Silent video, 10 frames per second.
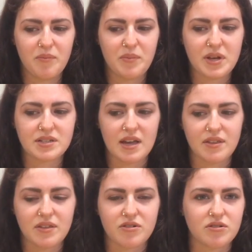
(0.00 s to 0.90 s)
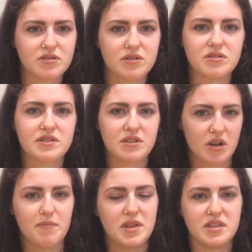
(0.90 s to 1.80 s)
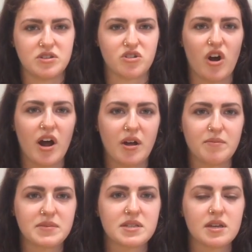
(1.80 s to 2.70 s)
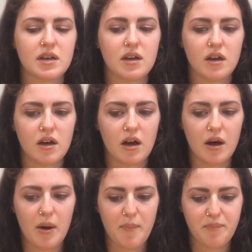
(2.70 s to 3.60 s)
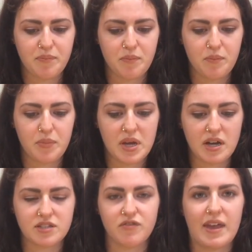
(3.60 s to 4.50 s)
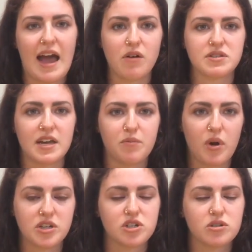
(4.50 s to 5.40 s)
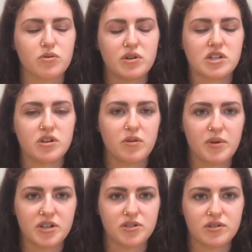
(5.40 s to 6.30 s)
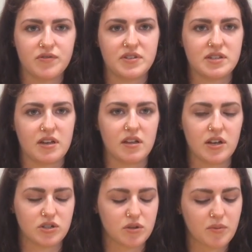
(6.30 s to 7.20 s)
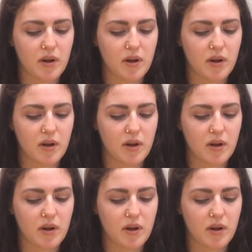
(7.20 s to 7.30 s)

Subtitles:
because I think they'll still commit these crimes because of like outside pressures or internal pressures if it's psychological